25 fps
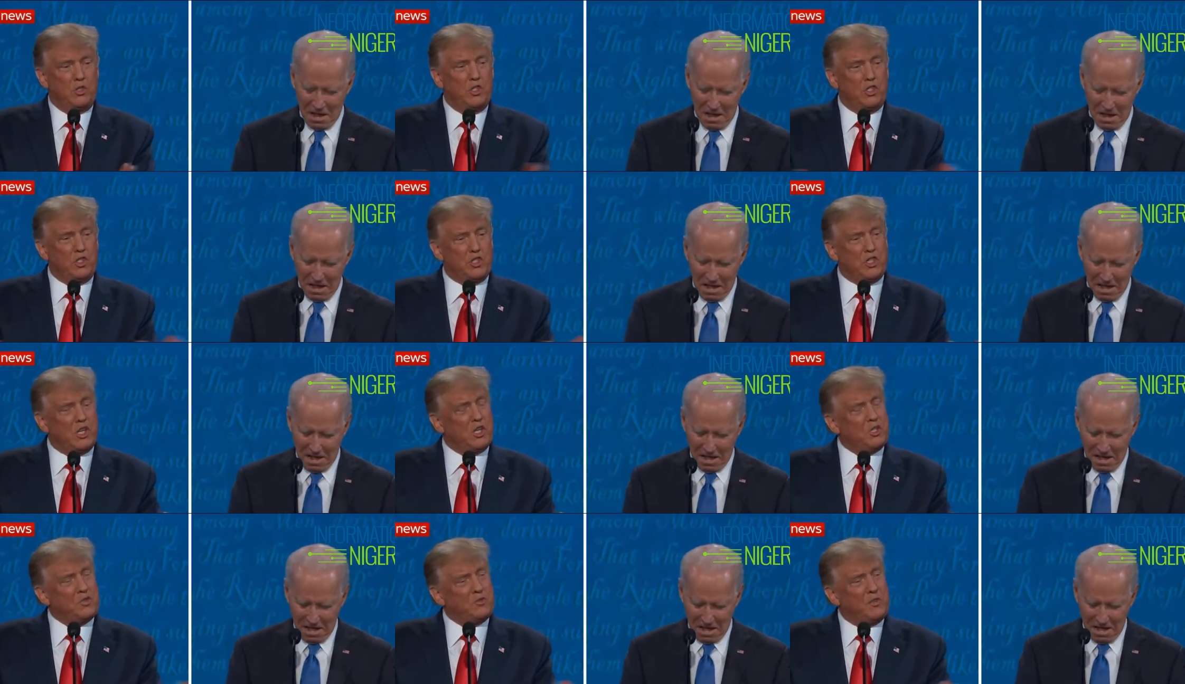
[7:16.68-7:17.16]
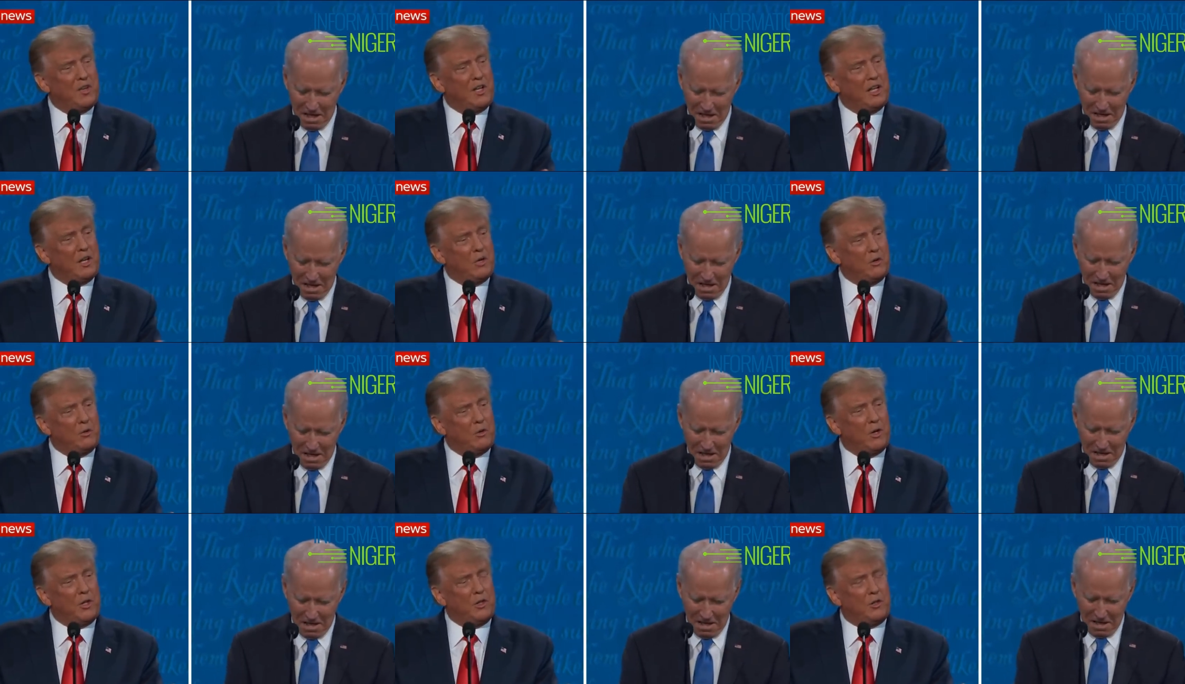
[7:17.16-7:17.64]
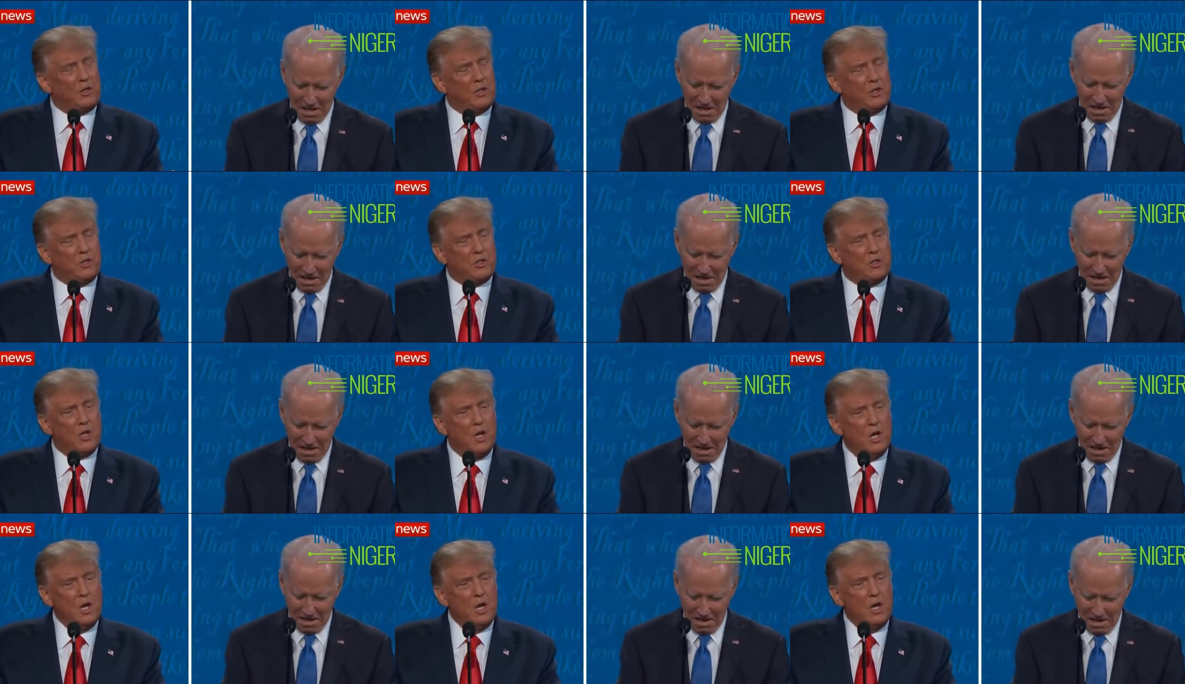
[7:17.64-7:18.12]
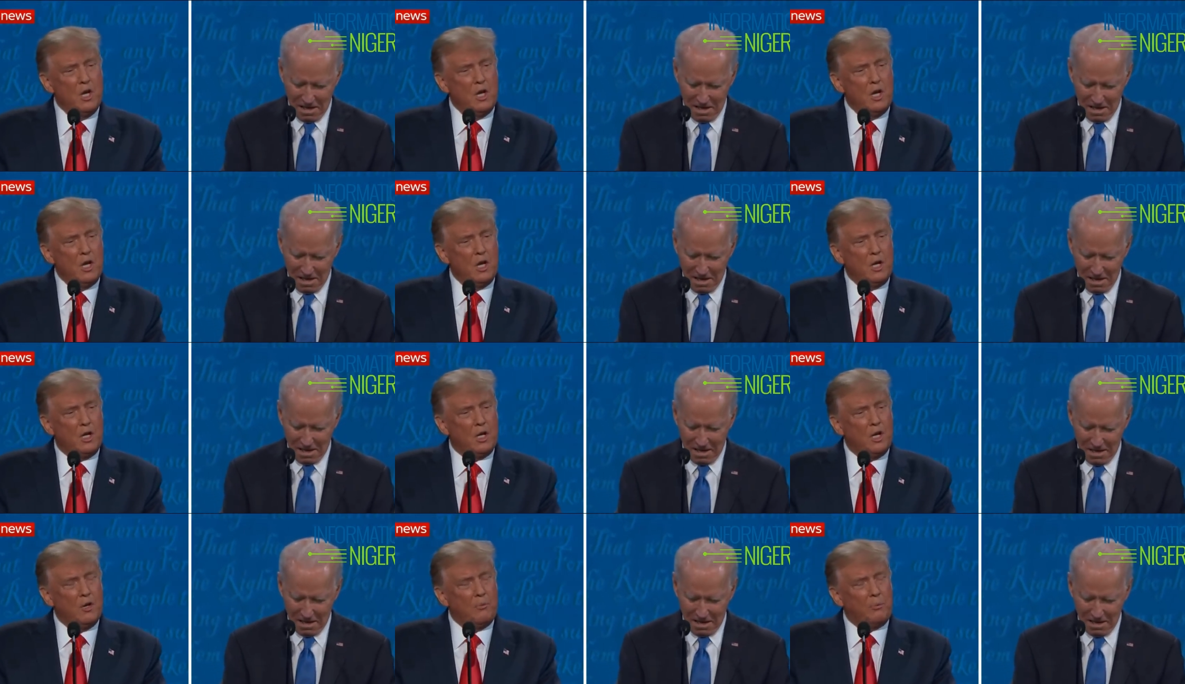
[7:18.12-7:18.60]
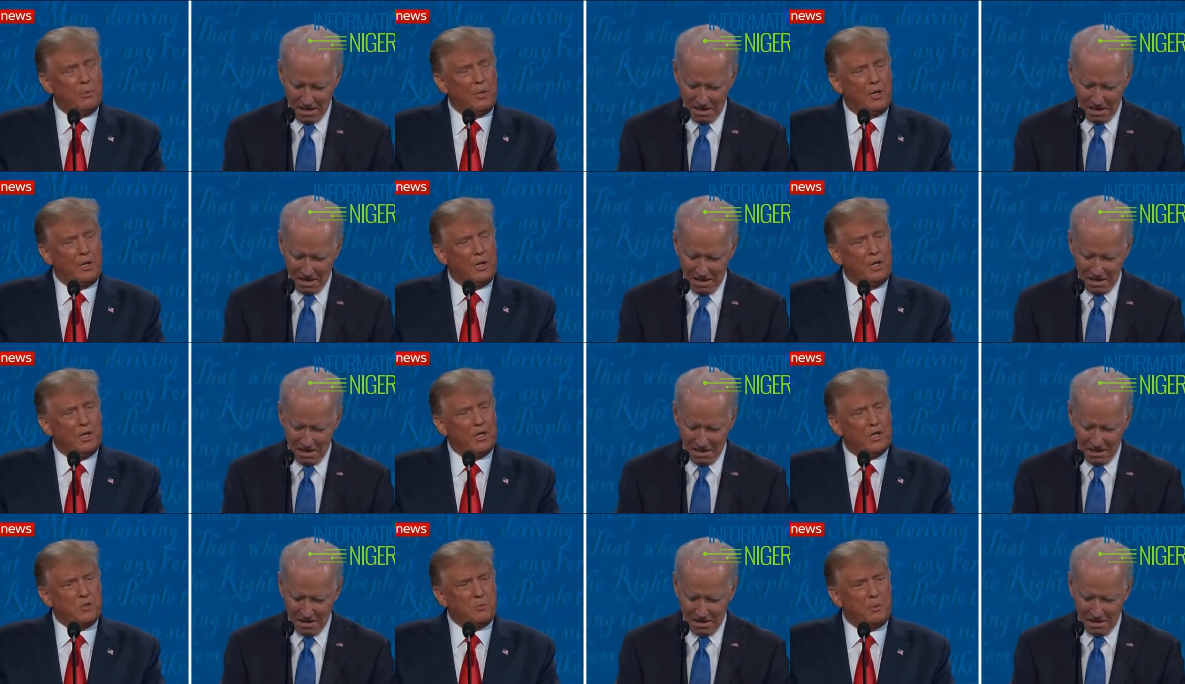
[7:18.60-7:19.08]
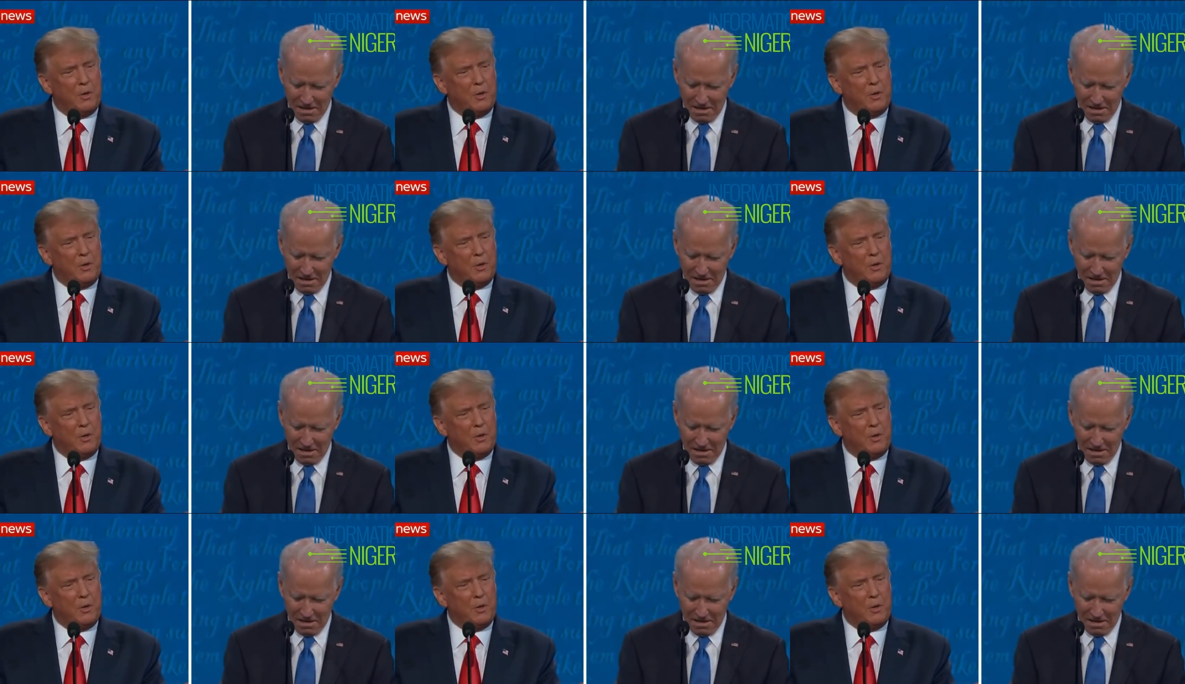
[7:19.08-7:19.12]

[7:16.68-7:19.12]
Speaker 1: successful, how great this company is.